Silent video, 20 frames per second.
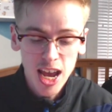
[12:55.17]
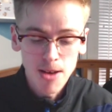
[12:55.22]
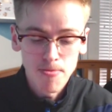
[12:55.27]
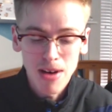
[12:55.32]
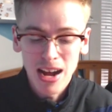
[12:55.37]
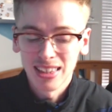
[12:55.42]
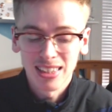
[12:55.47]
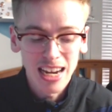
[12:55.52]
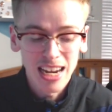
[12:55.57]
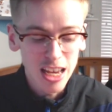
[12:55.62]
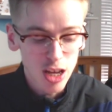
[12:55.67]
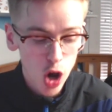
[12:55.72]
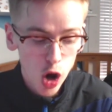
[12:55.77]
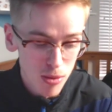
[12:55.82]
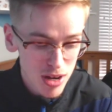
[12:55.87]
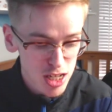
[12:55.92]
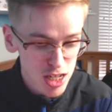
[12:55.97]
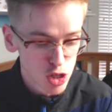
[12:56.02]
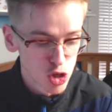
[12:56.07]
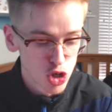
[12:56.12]
Andre
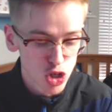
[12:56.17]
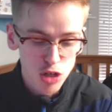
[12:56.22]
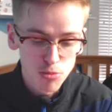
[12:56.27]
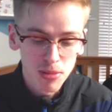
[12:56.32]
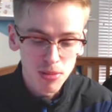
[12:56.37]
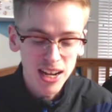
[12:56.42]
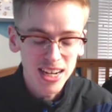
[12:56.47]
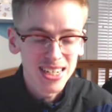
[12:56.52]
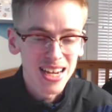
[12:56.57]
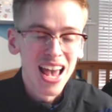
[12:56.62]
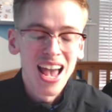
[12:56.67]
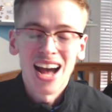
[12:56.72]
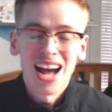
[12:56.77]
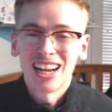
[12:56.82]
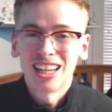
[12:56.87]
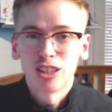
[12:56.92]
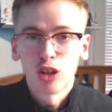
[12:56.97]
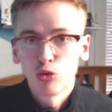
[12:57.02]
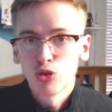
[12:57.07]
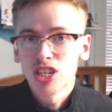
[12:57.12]
Gomez losing his place, and I
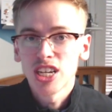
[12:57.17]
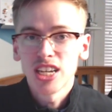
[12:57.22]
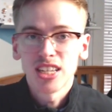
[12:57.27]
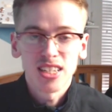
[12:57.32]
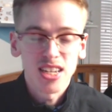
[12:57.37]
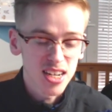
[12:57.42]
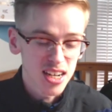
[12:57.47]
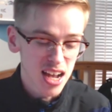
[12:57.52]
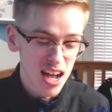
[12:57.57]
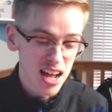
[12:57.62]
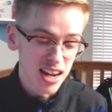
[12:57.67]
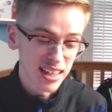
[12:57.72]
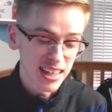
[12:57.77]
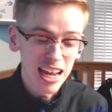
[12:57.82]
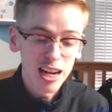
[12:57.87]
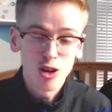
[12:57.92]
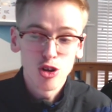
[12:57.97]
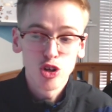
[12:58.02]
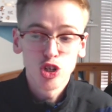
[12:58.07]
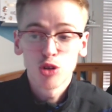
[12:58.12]
don't see Idrissa Gana Gueye
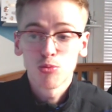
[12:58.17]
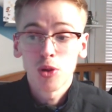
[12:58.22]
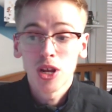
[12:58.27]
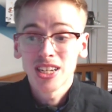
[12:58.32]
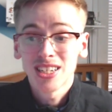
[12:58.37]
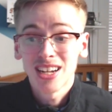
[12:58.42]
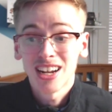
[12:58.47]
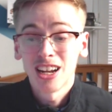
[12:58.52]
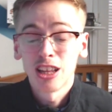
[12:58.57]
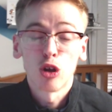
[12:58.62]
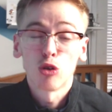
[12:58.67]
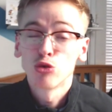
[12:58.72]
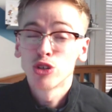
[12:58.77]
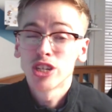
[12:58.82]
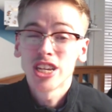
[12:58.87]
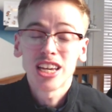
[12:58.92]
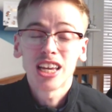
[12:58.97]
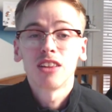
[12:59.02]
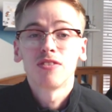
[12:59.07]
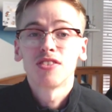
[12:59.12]
losing his place, and I don't
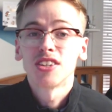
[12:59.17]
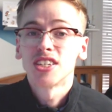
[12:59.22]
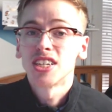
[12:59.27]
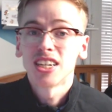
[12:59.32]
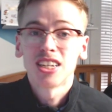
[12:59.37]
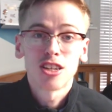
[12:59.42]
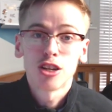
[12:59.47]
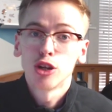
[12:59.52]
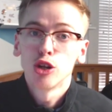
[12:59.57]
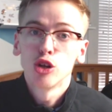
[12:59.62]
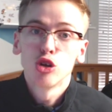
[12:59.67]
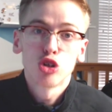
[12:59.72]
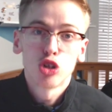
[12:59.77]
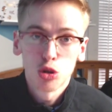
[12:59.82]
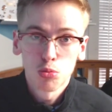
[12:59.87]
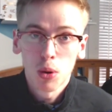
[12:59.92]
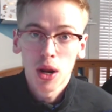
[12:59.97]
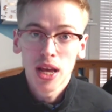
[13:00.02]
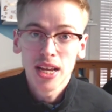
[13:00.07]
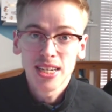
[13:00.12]
see Gylfi Sigurdsson losing his
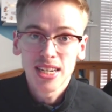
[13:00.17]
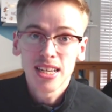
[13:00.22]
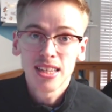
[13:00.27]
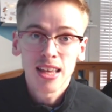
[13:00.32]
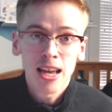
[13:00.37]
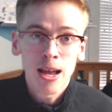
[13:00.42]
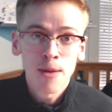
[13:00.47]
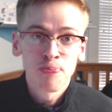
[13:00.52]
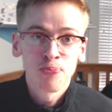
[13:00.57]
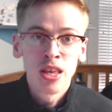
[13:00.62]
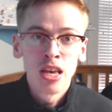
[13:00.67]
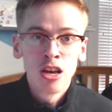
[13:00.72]
place either.